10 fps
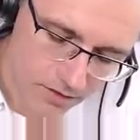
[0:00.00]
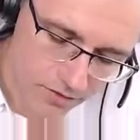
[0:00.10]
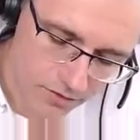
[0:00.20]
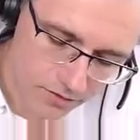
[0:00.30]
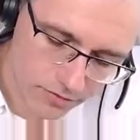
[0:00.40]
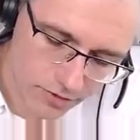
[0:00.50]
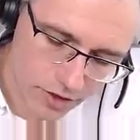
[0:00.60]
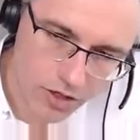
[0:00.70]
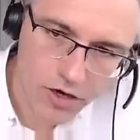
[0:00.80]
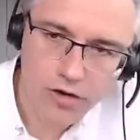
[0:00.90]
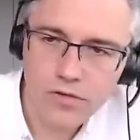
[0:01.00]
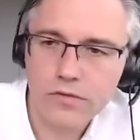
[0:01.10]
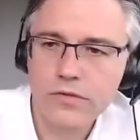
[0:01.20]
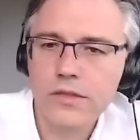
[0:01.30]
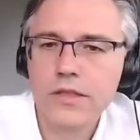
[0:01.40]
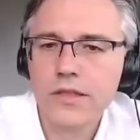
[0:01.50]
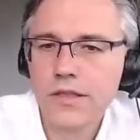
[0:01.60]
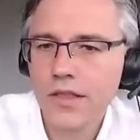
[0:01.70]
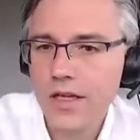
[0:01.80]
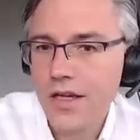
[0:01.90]
to hold
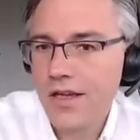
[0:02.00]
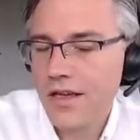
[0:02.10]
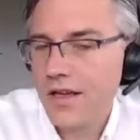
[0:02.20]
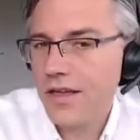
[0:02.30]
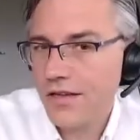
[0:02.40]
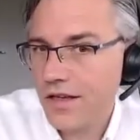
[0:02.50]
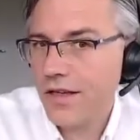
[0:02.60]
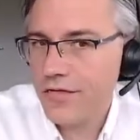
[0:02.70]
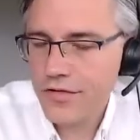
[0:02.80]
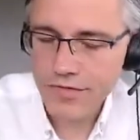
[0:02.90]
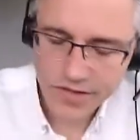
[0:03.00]
the country's